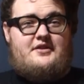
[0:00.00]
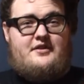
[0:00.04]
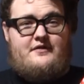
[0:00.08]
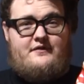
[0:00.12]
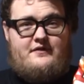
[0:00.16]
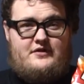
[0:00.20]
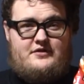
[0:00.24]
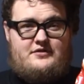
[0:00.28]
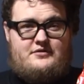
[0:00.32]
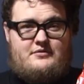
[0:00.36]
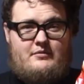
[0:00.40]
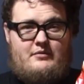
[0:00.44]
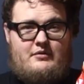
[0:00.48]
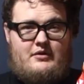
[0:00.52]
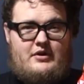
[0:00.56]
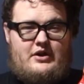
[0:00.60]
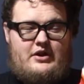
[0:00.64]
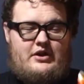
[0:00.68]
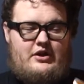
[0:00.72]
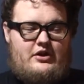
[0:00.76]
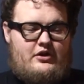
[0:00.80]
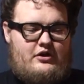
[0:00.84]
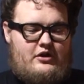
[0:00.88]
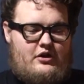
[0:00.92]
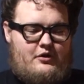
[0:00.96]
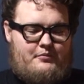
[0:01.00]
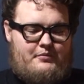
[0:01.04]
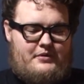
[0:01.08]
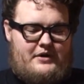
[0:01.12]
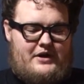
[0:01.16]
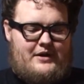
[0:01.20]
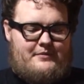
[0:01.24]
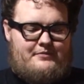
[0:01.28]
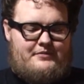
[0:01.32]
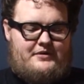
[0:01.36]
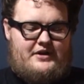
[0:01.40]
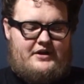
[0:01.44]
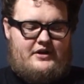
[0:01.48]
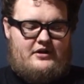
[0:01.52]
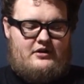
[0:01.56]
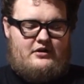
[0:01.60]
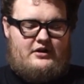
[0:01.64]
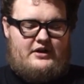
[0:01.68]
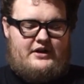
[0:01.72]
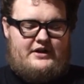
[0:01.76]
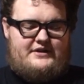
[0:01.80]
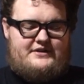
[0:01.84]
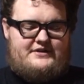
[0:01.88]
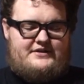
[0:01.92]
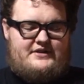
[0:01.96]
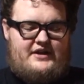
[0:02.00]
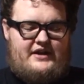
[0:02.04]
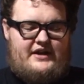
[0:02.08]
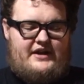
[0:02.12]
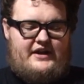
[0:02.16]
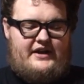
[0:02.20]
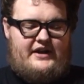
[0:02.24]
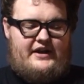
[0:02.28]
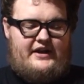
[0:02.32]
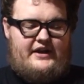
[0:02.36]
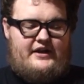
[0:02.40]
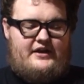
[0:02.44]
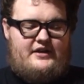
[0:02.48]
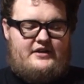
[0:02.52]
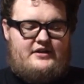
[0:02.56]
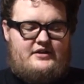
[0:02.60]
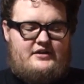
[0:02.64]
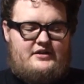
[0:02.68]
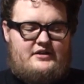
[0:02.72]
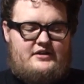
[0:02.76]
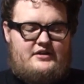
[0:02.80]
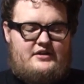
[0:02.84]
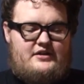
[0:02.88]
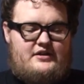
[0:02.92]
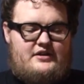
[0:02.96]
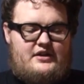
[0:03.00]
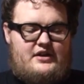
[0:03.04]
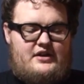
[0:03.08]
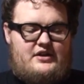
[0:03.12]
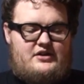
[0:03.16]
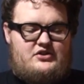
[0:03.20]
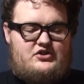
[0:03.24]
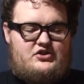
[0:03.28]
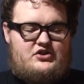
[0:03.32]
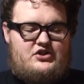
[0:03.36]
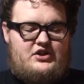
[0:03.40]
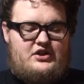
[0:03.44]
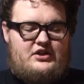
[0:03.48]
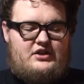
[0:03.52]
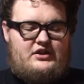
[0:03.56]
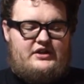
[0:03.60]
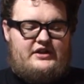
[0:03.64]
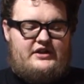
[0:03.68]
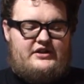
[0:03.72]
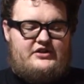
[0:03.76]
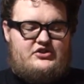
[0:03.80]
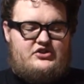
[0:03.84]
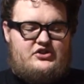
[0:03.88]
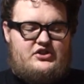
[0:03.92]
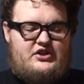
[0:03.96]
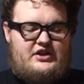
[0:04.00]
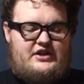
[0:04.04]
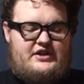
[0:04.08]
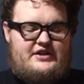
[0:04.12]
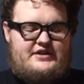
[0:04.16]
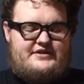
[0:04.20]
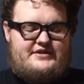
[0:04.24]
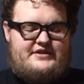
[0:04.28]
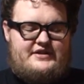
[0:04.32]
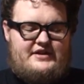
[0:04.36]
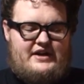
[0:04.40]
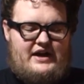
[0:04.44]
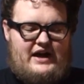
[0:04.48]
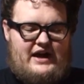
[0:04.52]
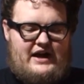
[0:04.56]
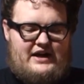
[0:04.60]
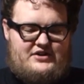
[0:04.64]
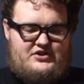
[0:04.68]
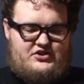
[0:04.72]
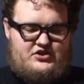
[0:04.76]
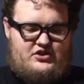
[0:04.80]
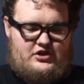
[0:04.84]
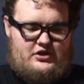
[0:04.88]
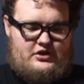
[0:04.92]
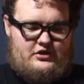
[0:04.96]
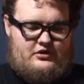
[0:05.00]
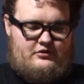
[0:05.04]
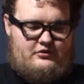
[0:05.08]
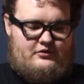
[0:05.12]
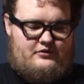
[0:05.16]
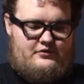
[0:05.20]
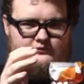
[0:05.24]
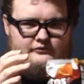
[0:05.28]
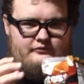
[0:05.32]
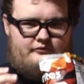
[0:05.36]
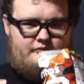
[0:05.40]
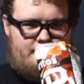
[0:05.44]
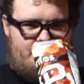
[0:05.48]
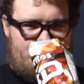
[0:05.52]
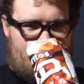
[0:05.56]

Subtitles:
the first one we're going to open up here is the chili cheese nacho.